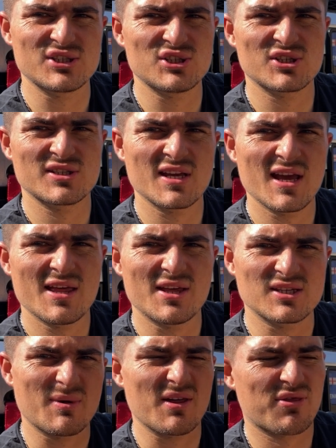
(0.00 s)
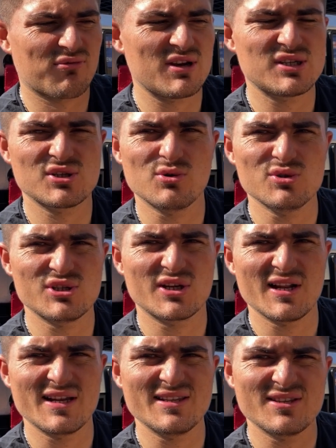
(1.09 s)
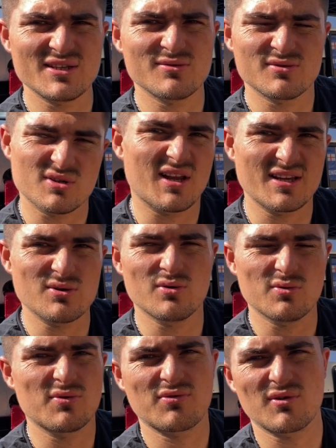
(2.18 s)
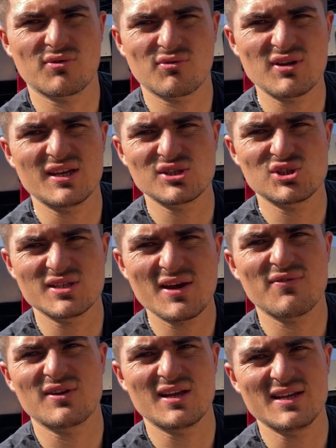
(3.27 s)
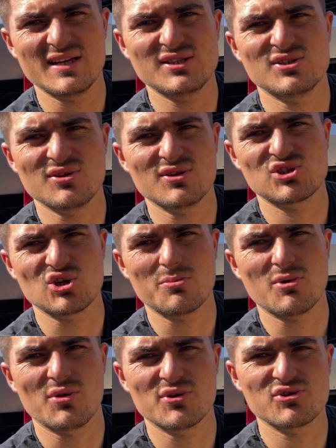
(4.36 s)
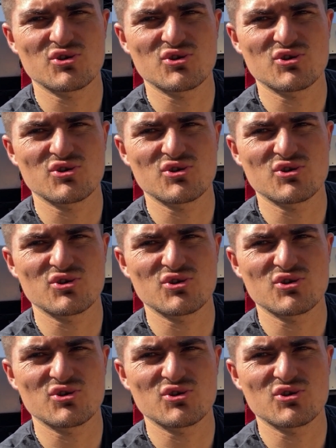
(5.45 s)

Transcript: is just there's about 3 tools you're going to need, or 3 ththings you're definitely going to need to do this job on the